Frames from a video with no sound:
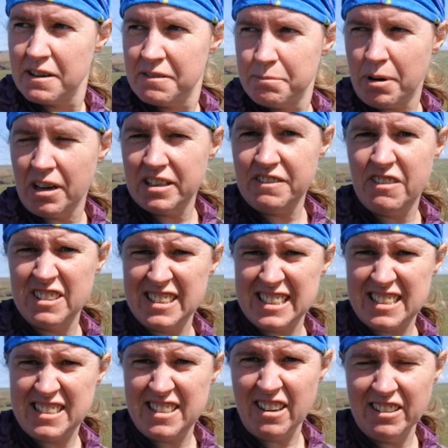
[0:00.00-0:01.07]
partly for
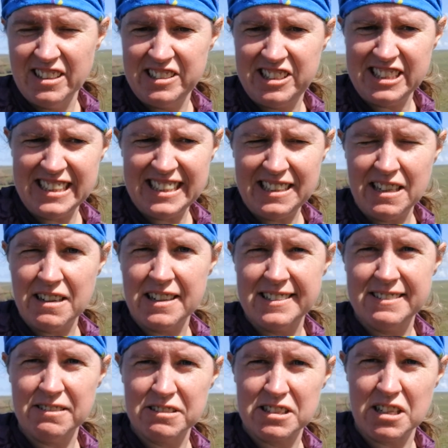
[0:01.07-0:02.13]
its geology
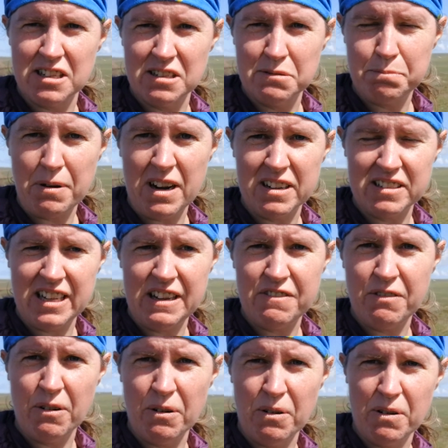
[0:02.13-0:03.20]
and also partly
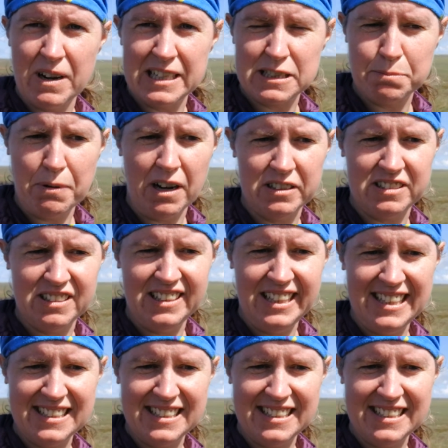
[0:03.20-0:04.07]
for its botany.